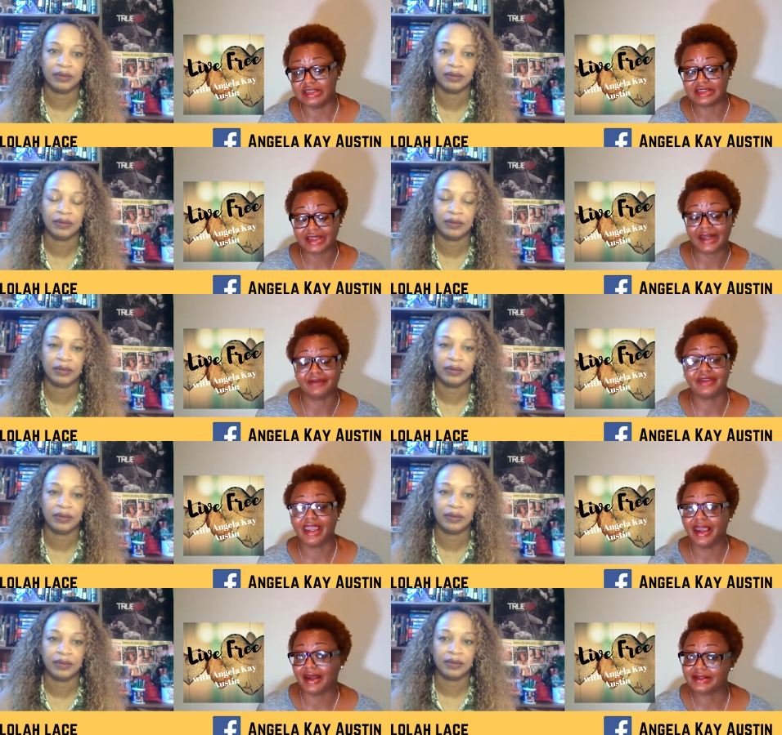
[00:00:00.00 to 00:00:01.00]
Speaker 1: this kind of
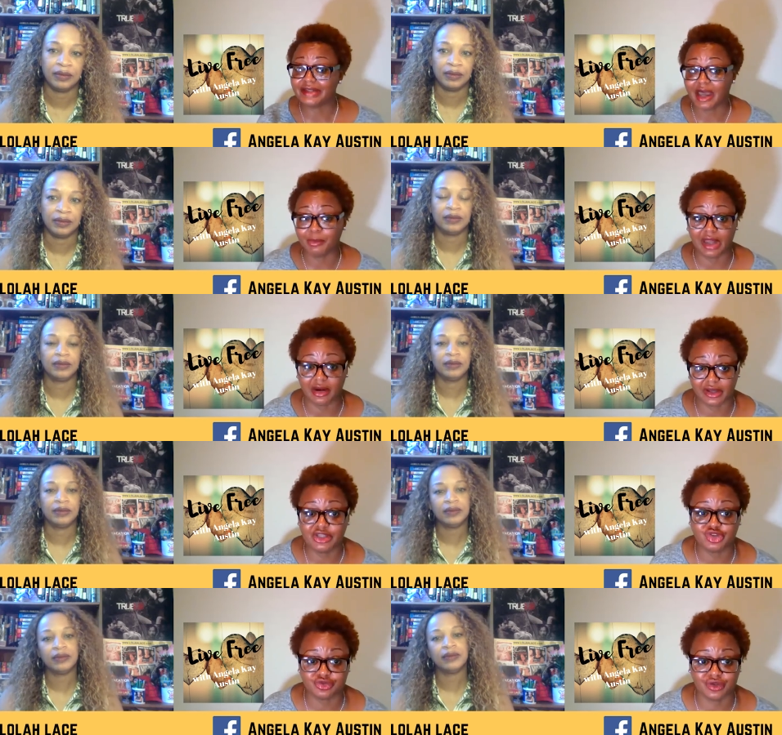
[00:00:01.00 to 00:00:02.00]
chaotic time in our
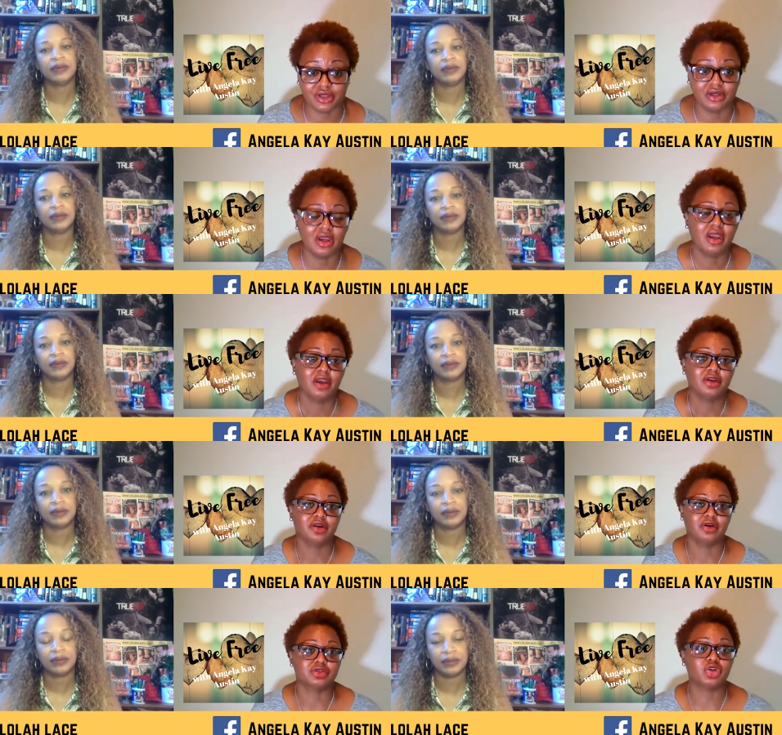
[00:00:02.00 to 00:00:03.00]
history
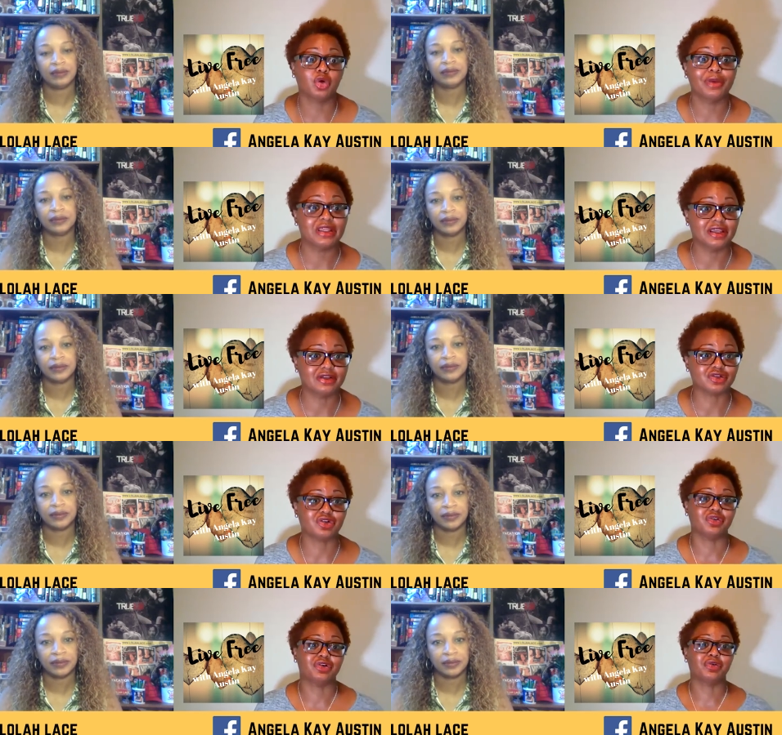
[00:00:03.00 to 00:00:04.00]
you know so many things
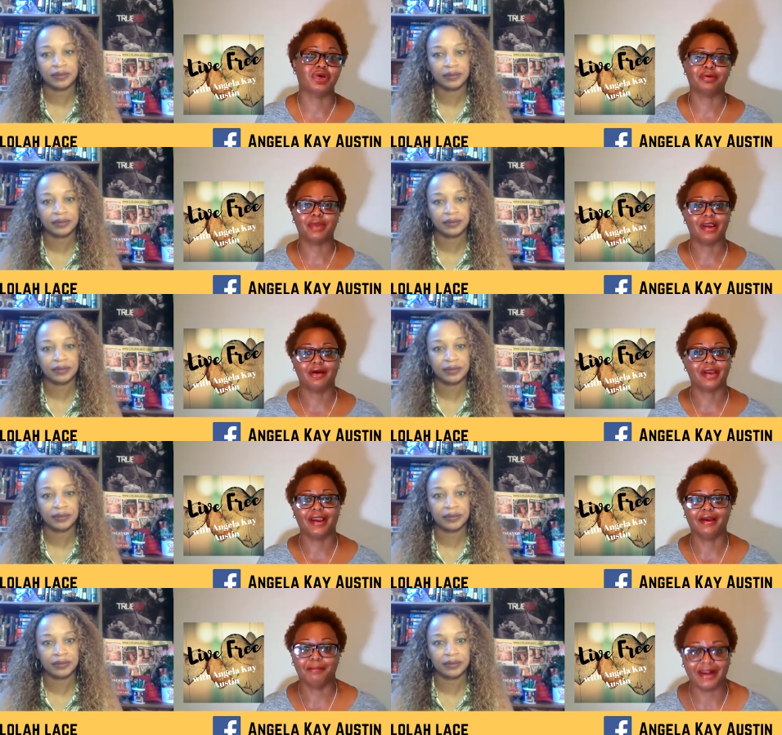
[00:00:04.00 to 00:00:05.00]
are going on i'm like
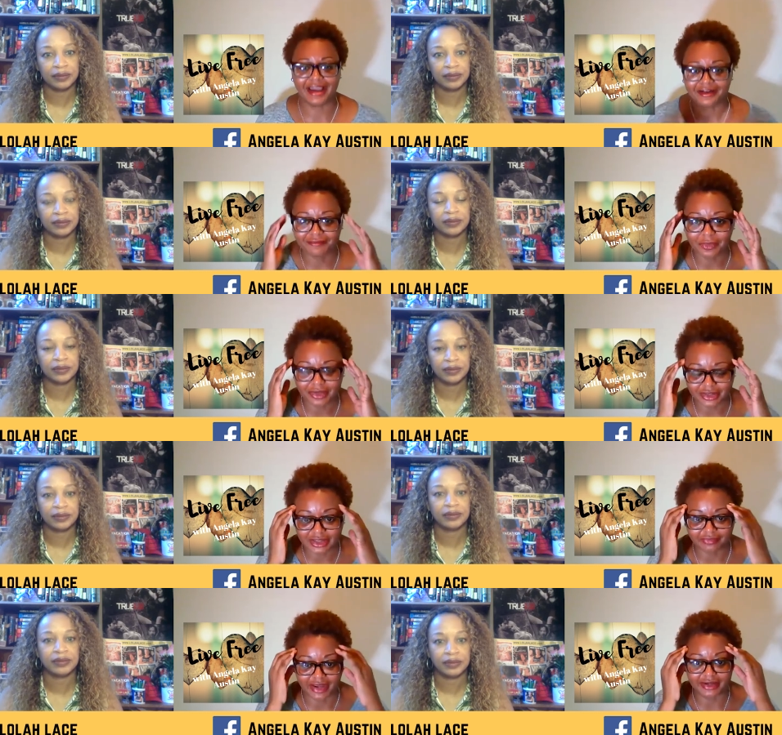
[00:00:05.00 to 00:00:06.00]
okay but i gotta
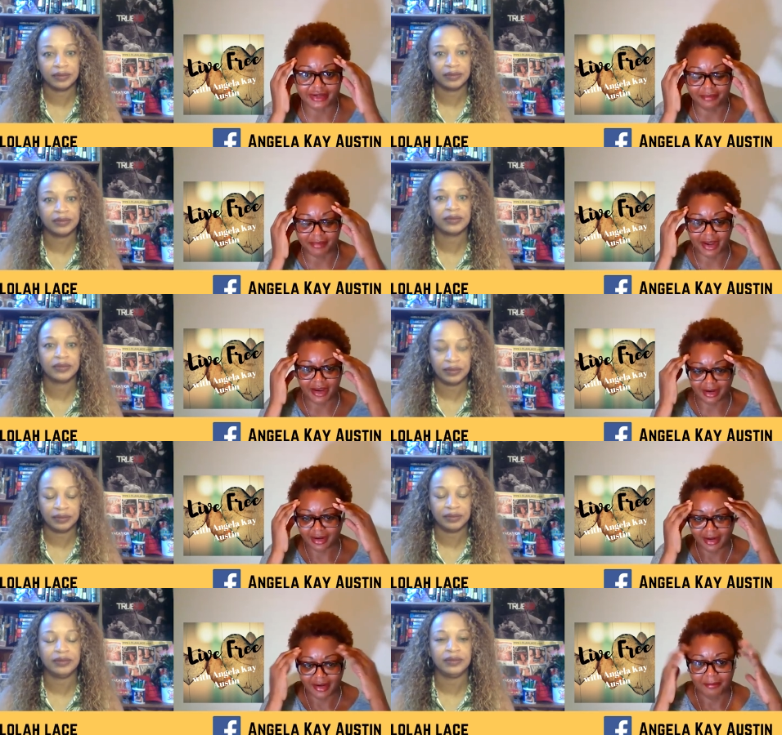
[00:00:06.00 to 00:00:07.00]
focus i've gotta get my
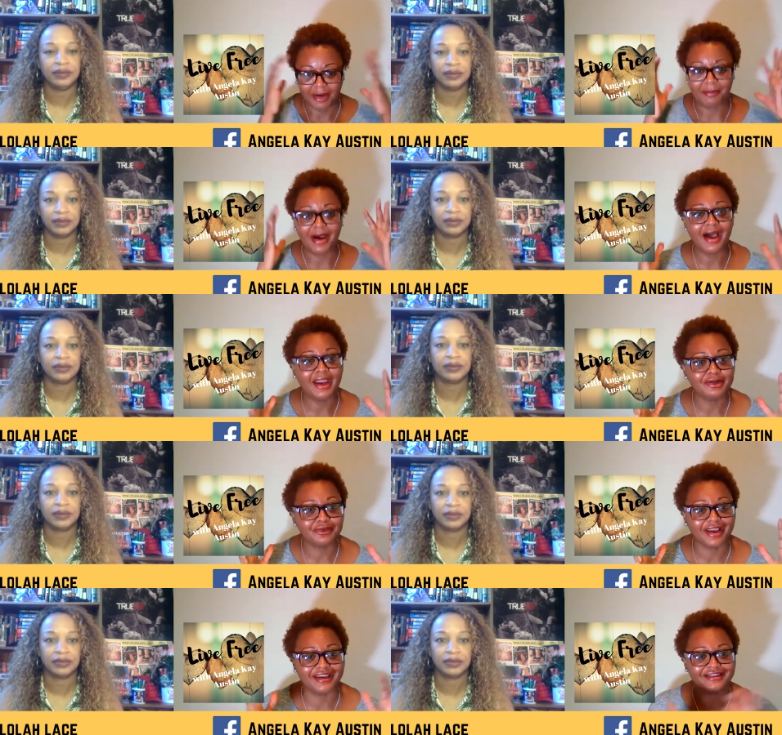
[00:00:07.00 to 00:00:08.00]
my
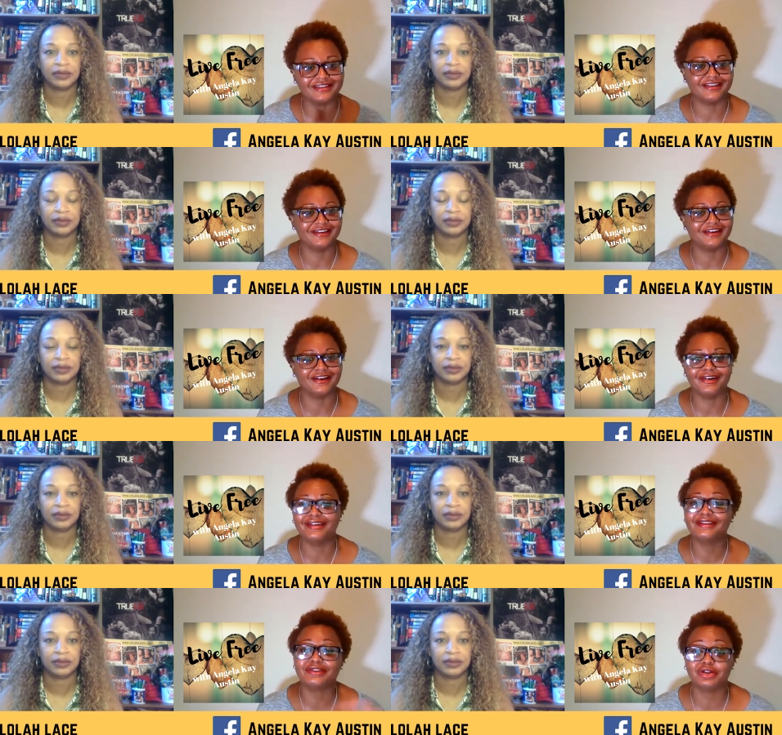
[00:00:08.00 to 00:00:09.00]
mind right you know
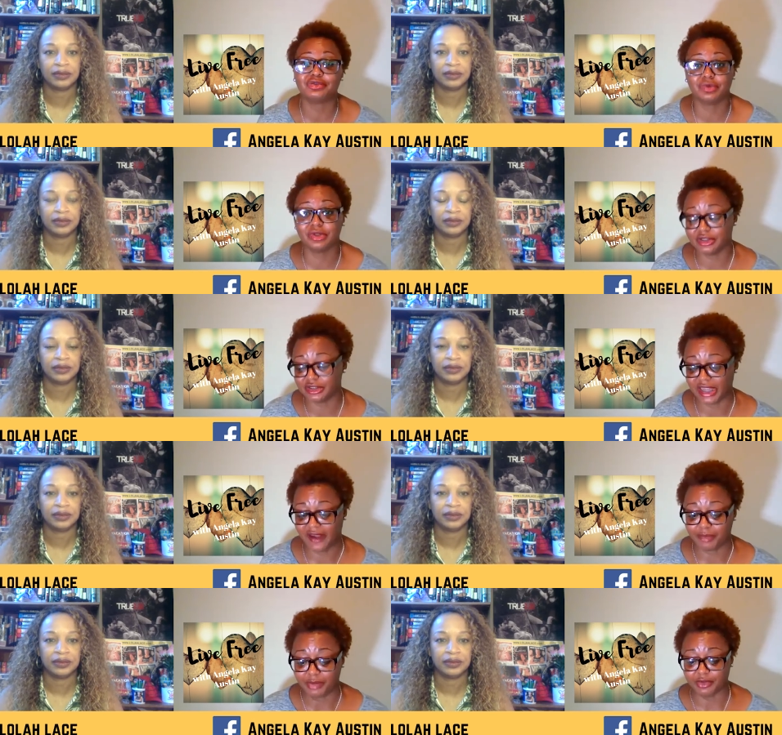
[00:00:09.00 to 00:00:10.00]
and it's, it's really good to
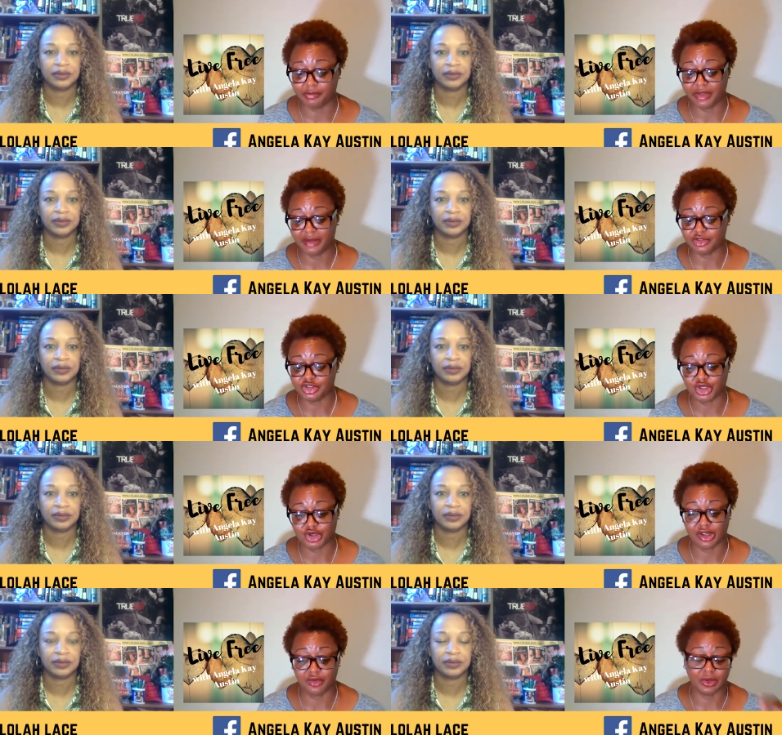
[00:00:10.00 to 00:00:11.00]
have people to be able to
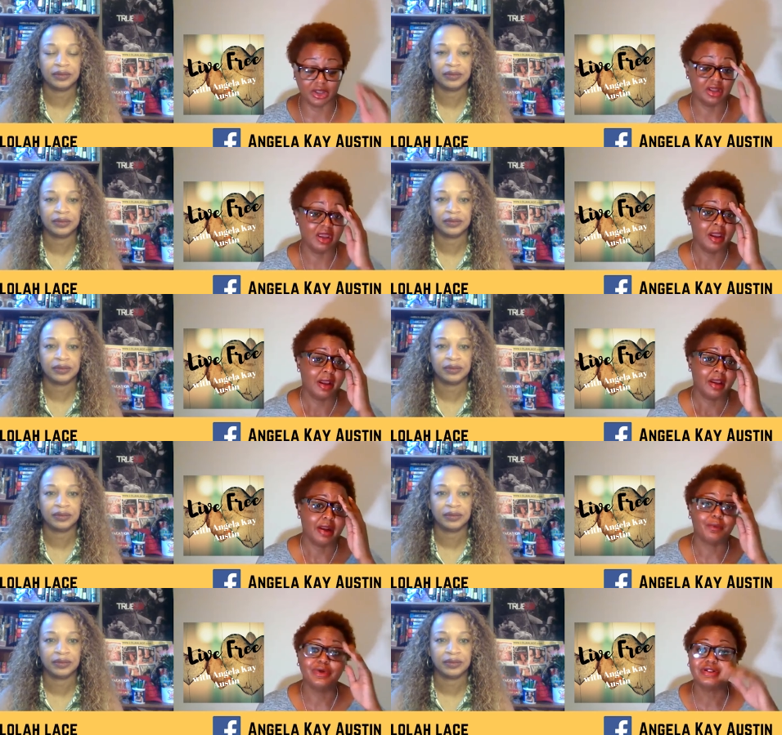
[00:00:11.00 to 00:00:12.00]
share that with
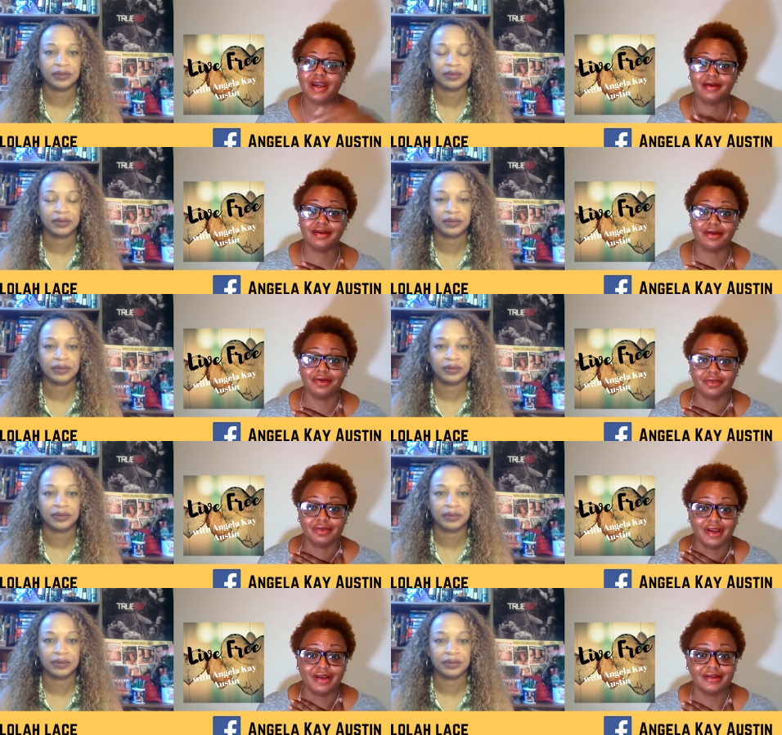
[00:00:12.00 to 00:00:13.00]
and i wish i you know
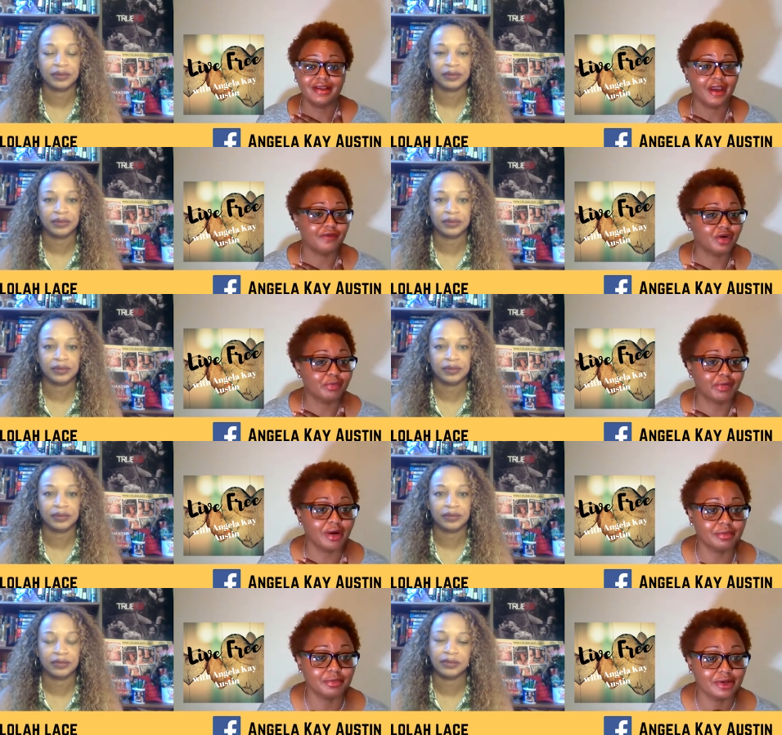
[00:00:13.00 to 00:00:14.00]
did have your
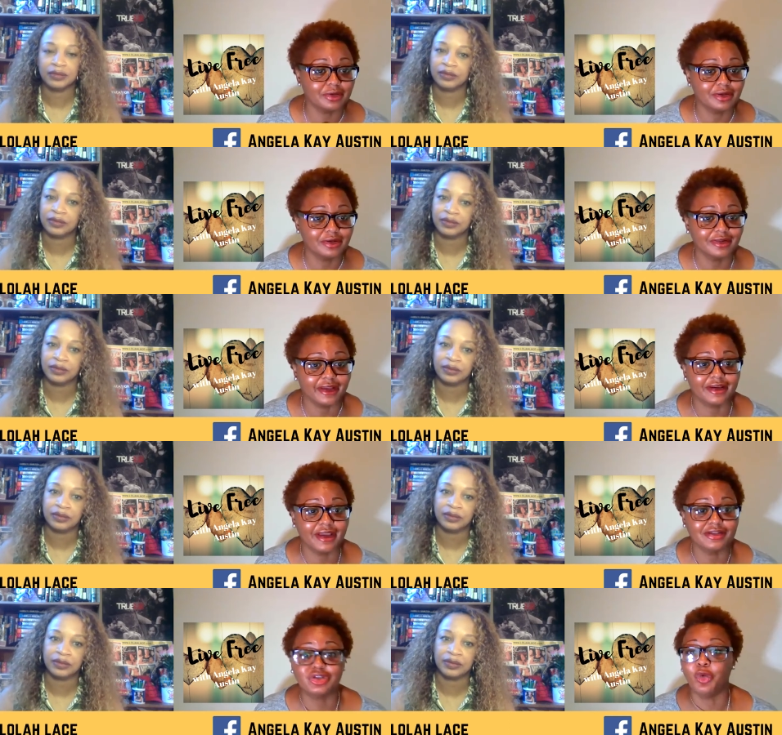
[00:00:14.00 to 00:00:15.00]
problem, Lolah. Like,
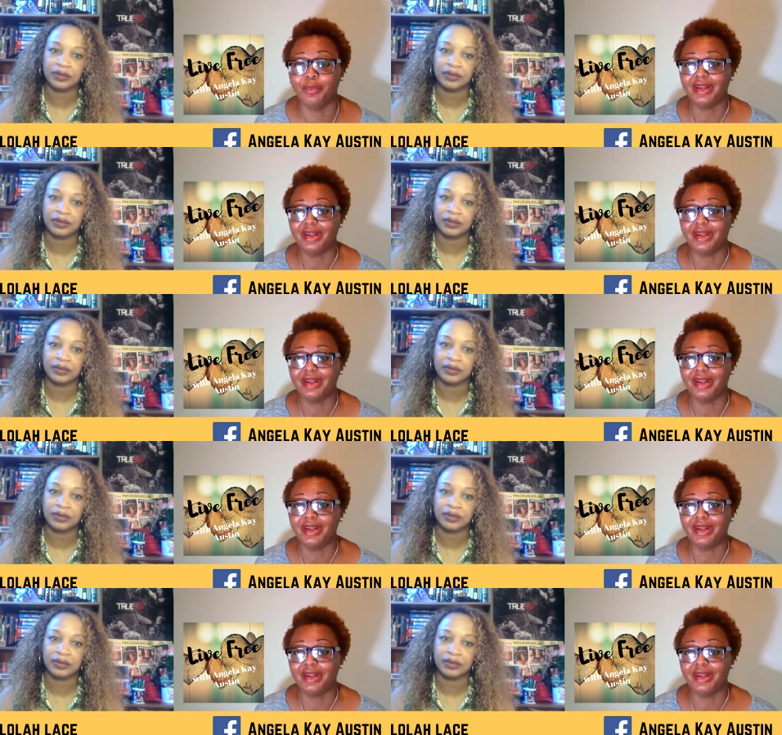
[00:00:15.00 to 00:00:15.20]
got so